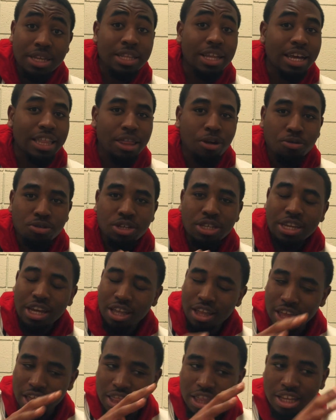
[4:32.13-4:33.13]
like they were just
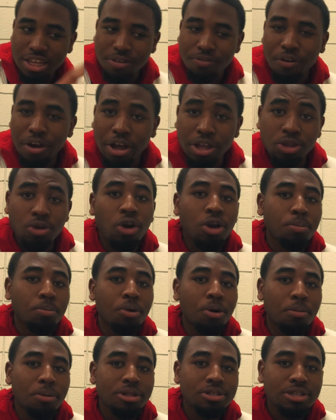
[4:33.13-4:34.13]
like in these very dark
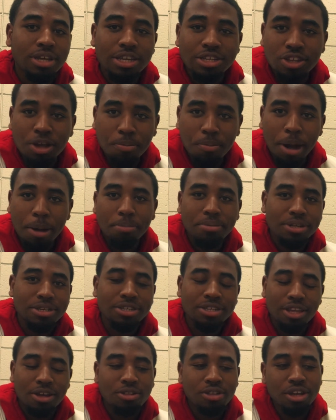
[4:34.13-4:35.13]
moments. And it's not my place
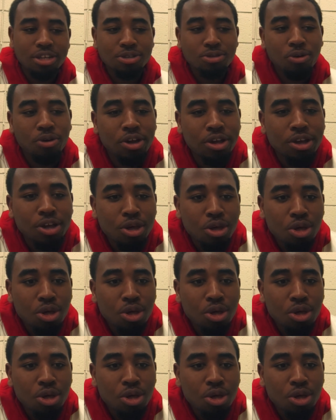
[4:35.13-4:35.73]
to tell that story,